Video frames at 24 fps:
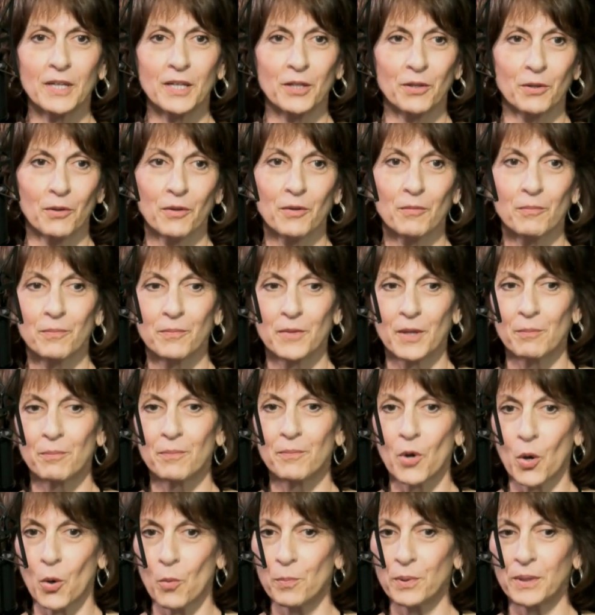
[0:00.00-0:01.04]
You know, the, the
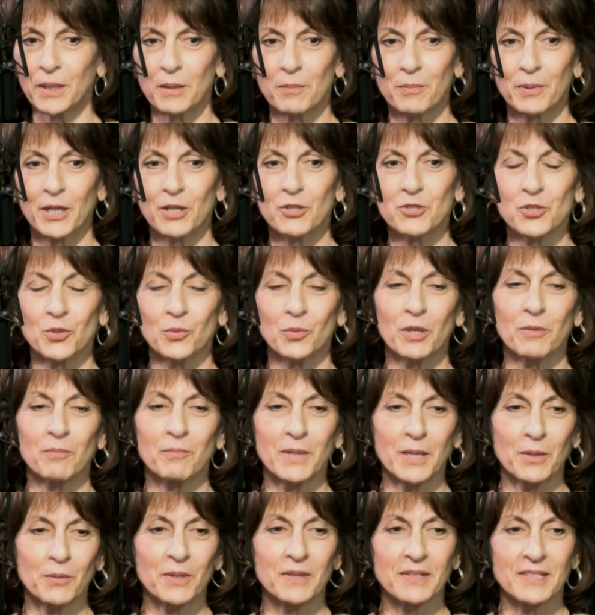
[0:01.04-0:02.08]
opening picture with
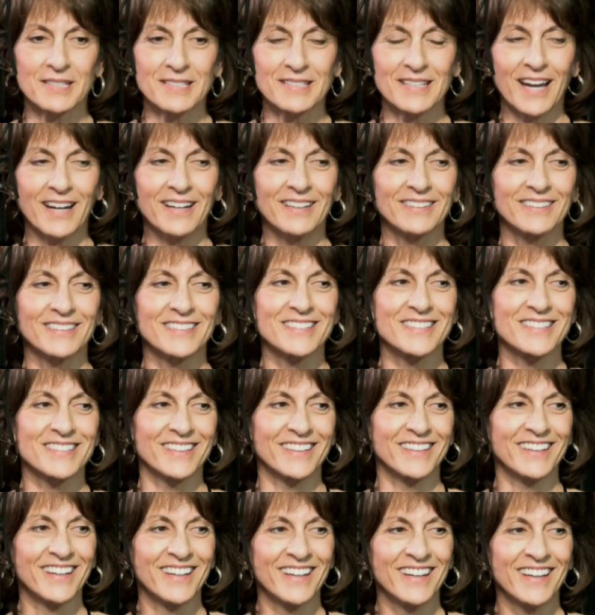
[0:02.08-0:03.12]
me with this necklace
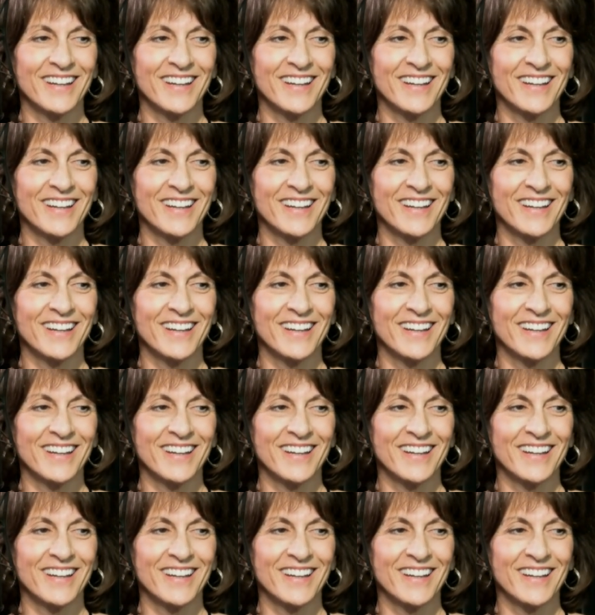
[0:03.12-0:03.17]
and